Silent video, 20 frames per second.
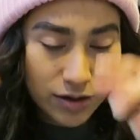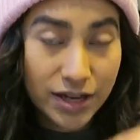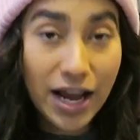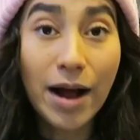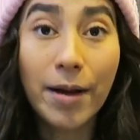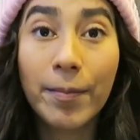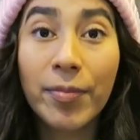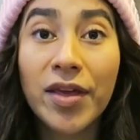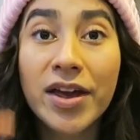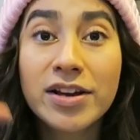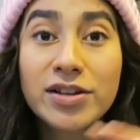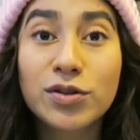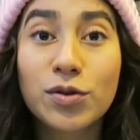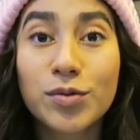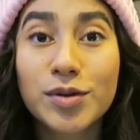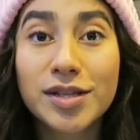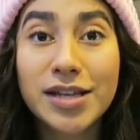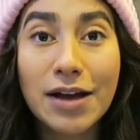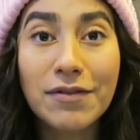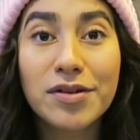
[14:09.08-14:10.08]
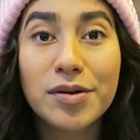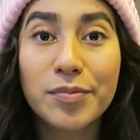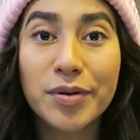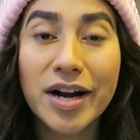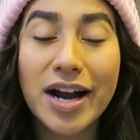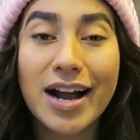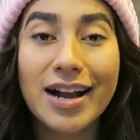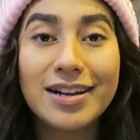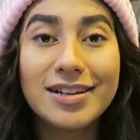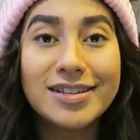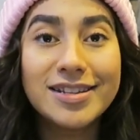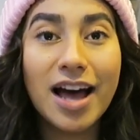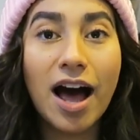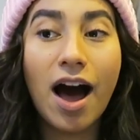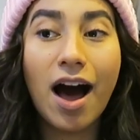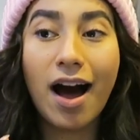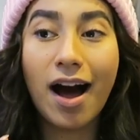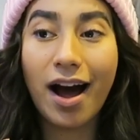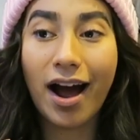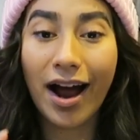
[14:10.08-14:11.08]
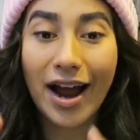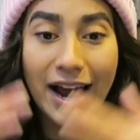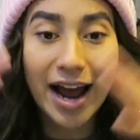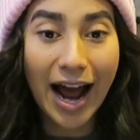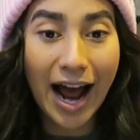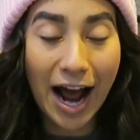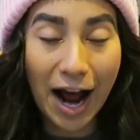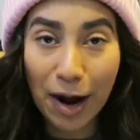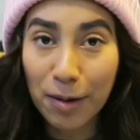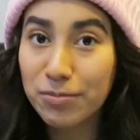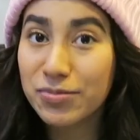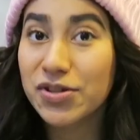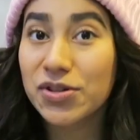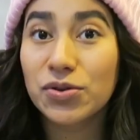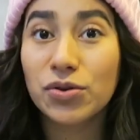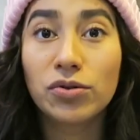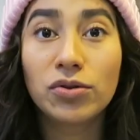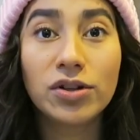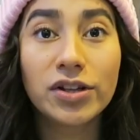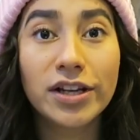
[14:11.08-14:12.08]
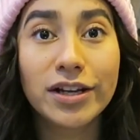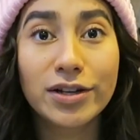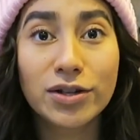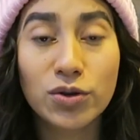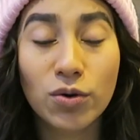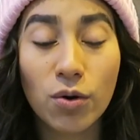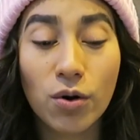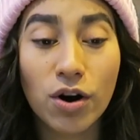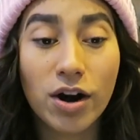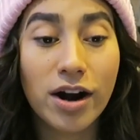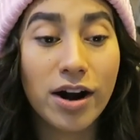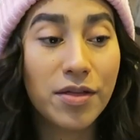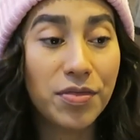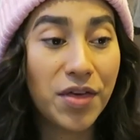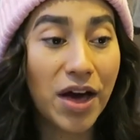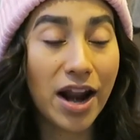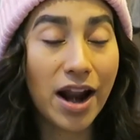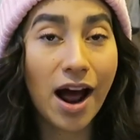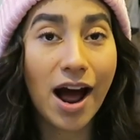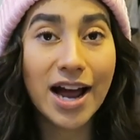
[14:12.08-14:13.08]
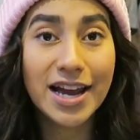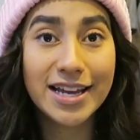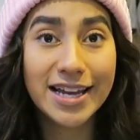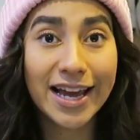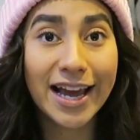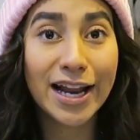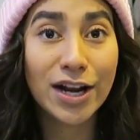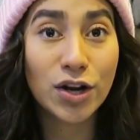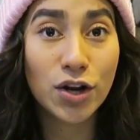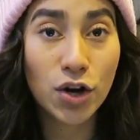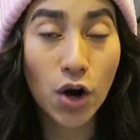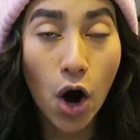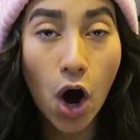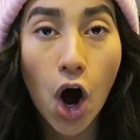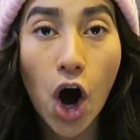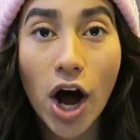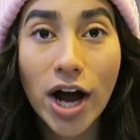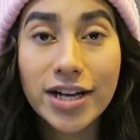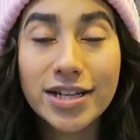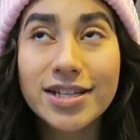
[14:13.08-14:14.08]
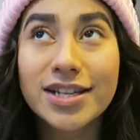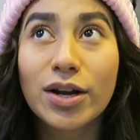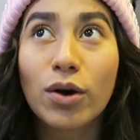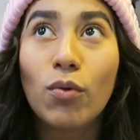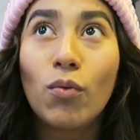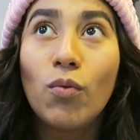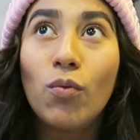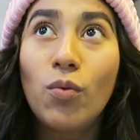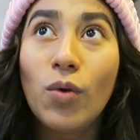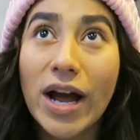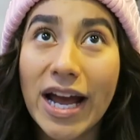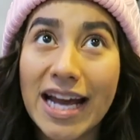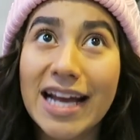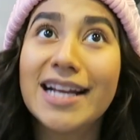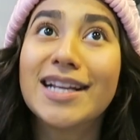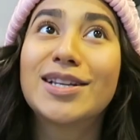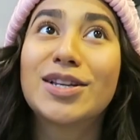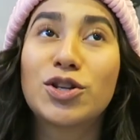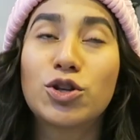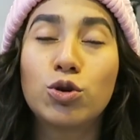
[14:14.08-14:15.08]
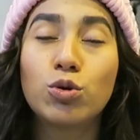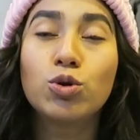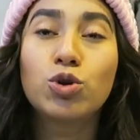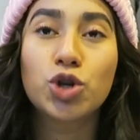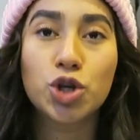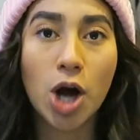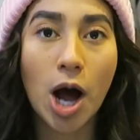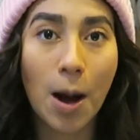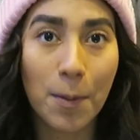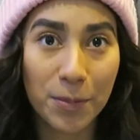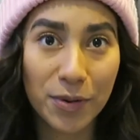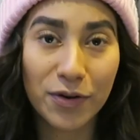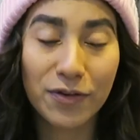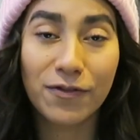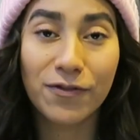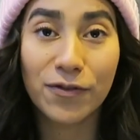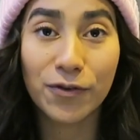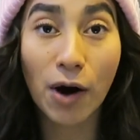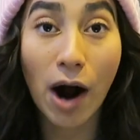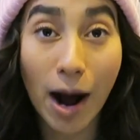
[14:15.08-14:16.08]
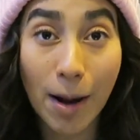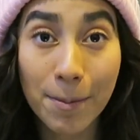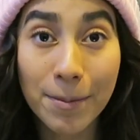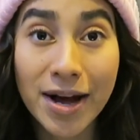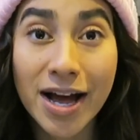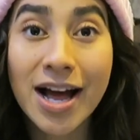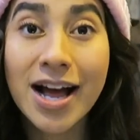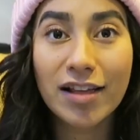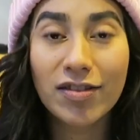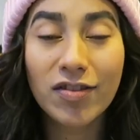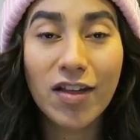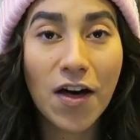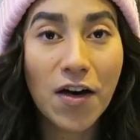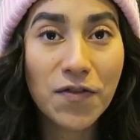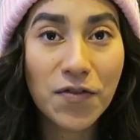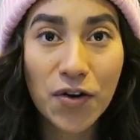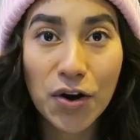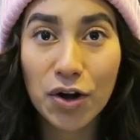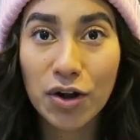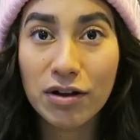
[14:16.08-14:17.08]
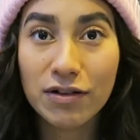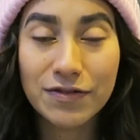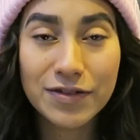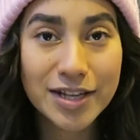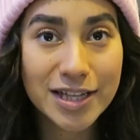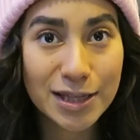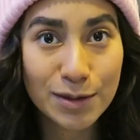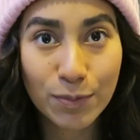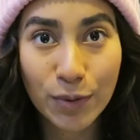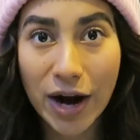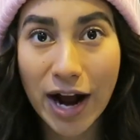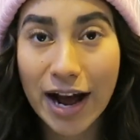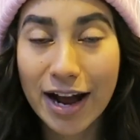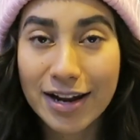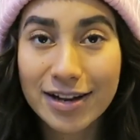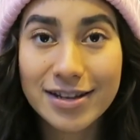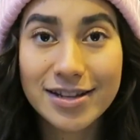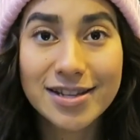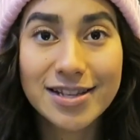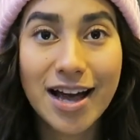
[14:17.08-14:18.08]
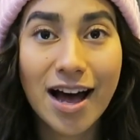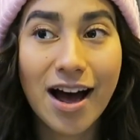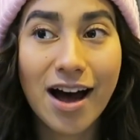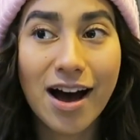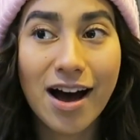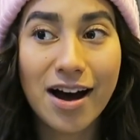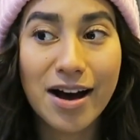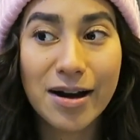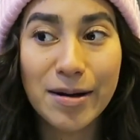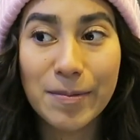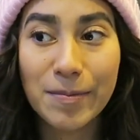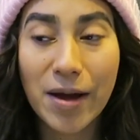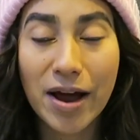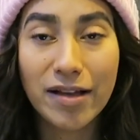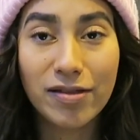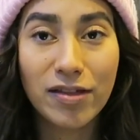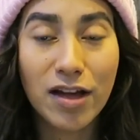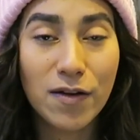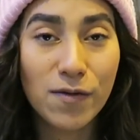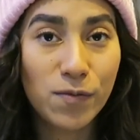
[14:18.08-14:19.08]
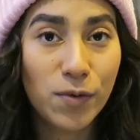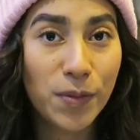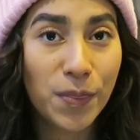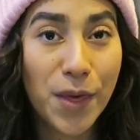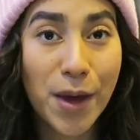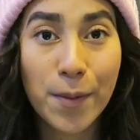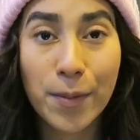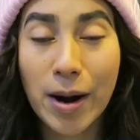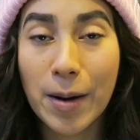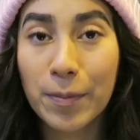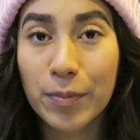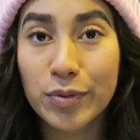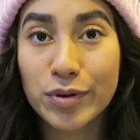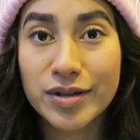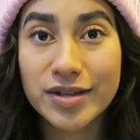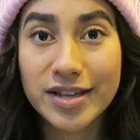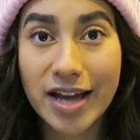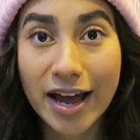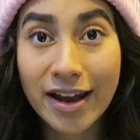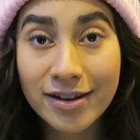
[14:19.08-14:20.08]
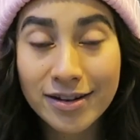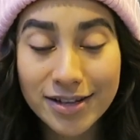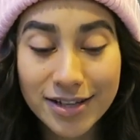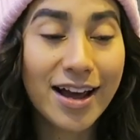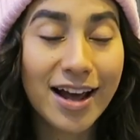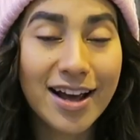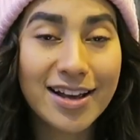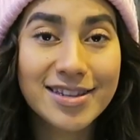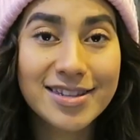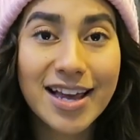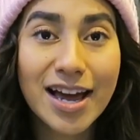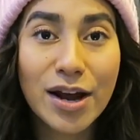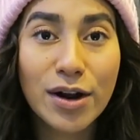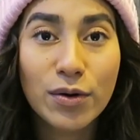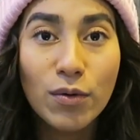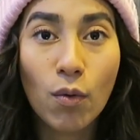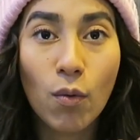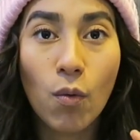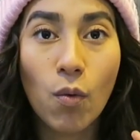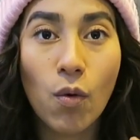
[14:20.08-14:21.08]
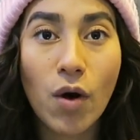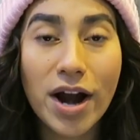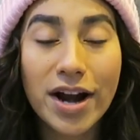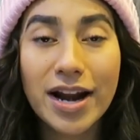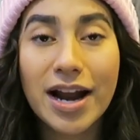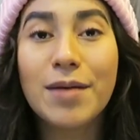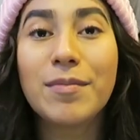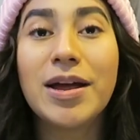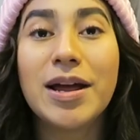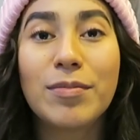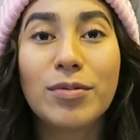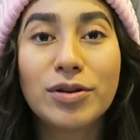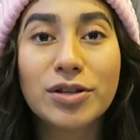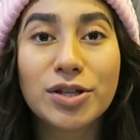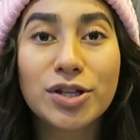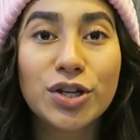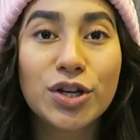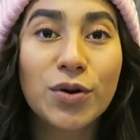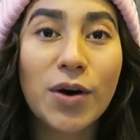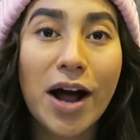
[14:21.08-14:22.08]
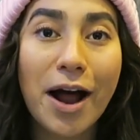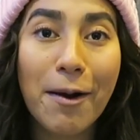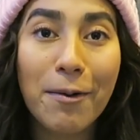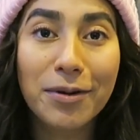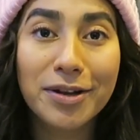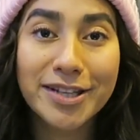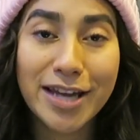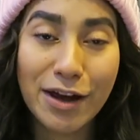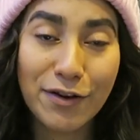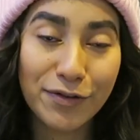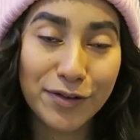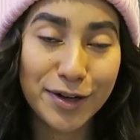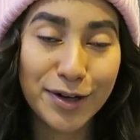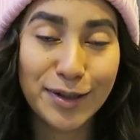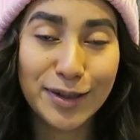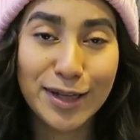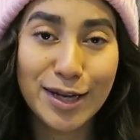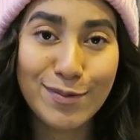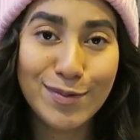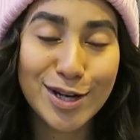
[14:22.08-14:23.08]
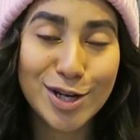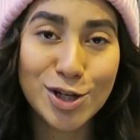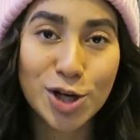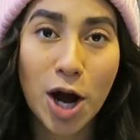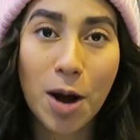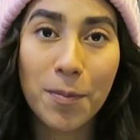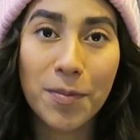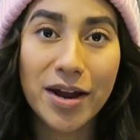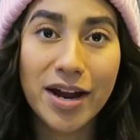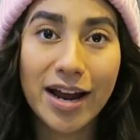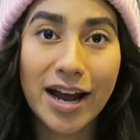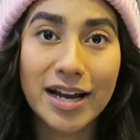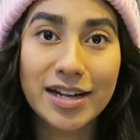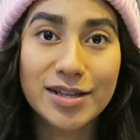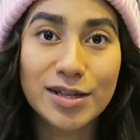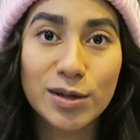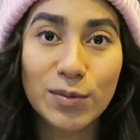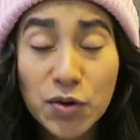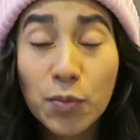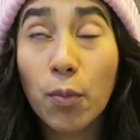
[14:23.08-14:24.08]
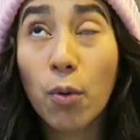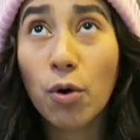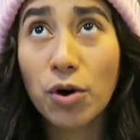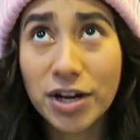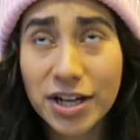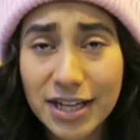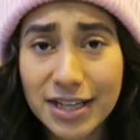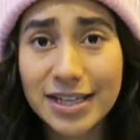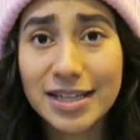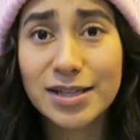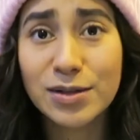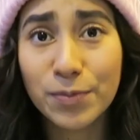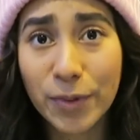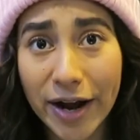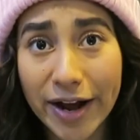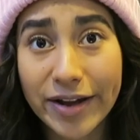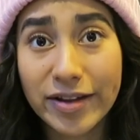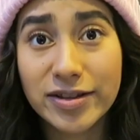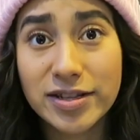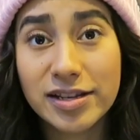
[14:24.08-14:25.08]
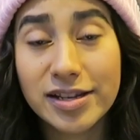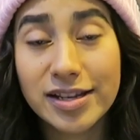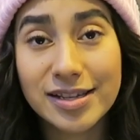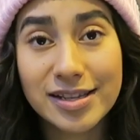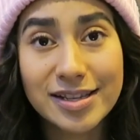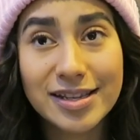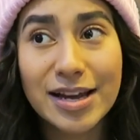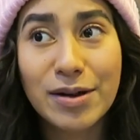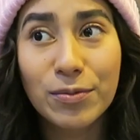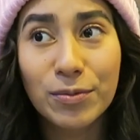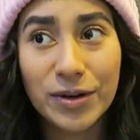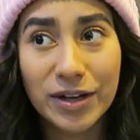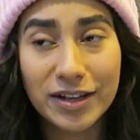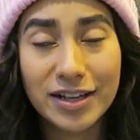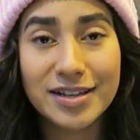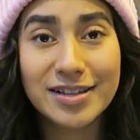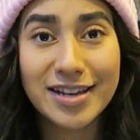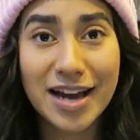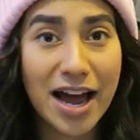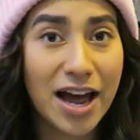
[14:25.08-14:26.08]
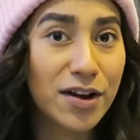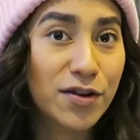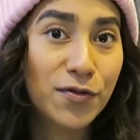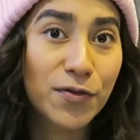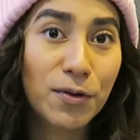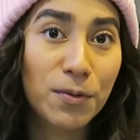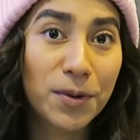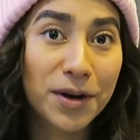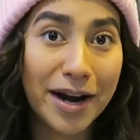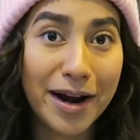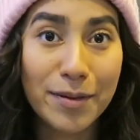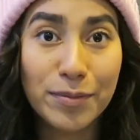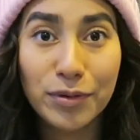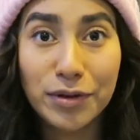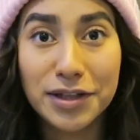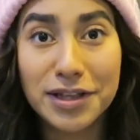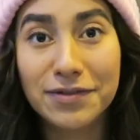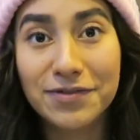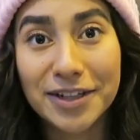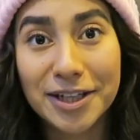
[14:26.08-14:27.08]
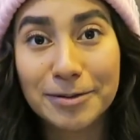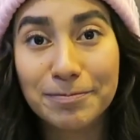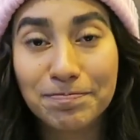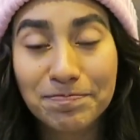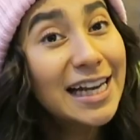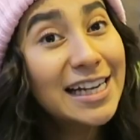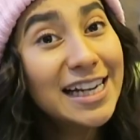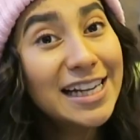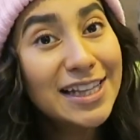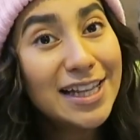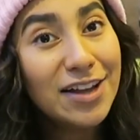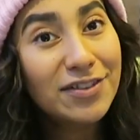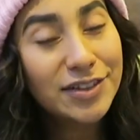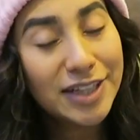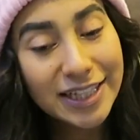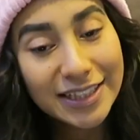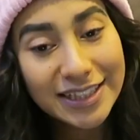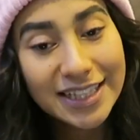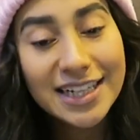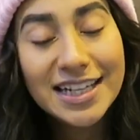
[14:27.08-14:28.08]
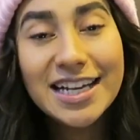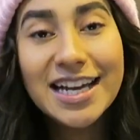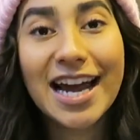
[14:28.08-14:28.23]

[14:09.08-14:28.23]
Yeah, so 7 brands that I absolutely adore, that I cannot wait to shop from. I love all of these brands. I love what they represent. Like I said, when I'm able to, I will definitely be shopping and supporting these brands because they really stand for what I believe in, and I love it.